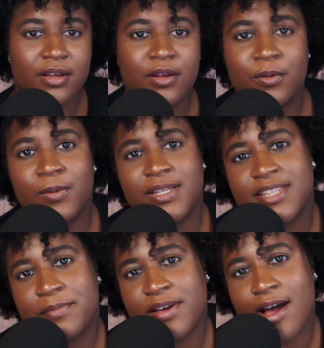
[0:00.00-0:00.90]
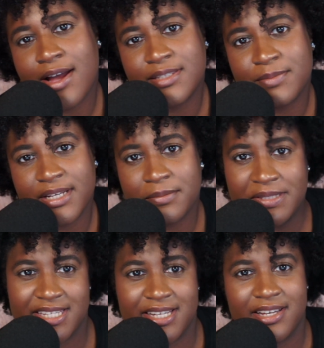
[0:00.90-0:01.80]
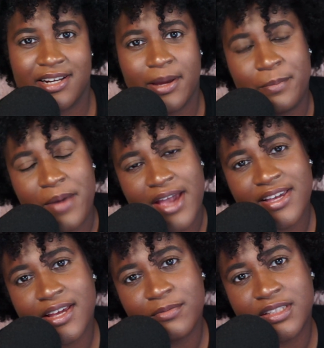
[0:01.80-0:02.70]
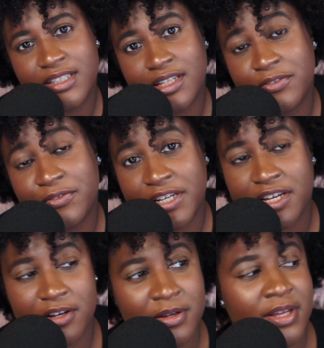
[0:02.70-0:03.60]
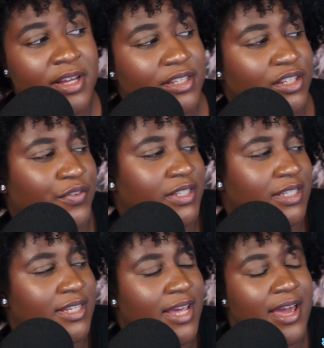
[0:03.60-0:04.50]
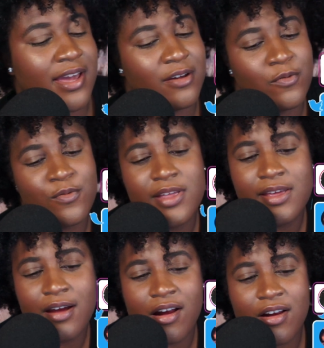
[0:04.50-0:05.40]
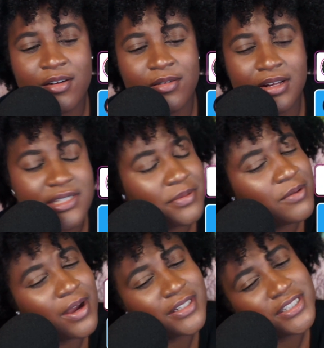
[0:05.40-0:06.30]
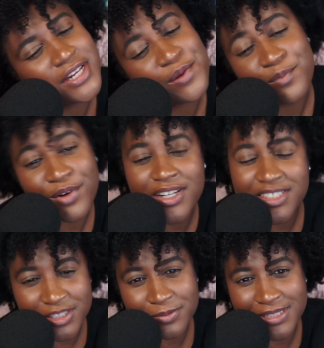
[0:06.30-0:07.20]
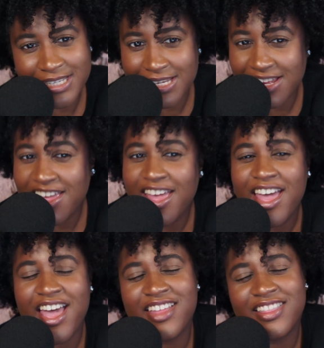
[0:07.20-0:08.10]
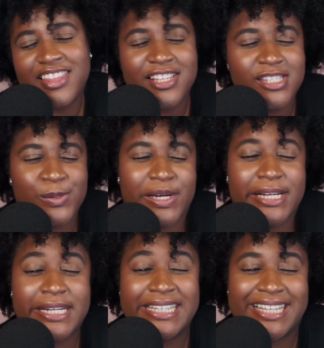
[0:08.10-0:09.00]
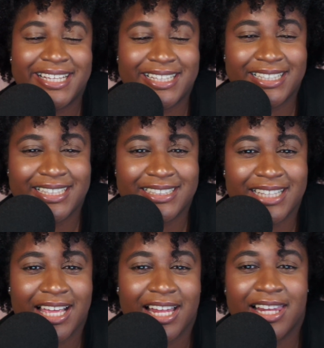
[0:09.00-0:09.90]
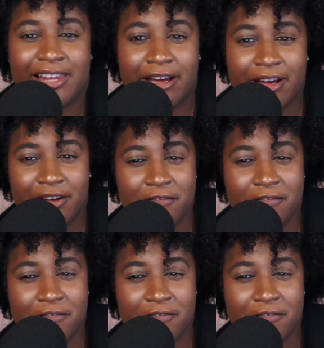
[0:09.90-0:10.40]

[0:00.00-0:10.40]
What's up, you guys? My name is D, and I am back again with another video. So for today, we are going to be watching more Jubilee, and this one is Love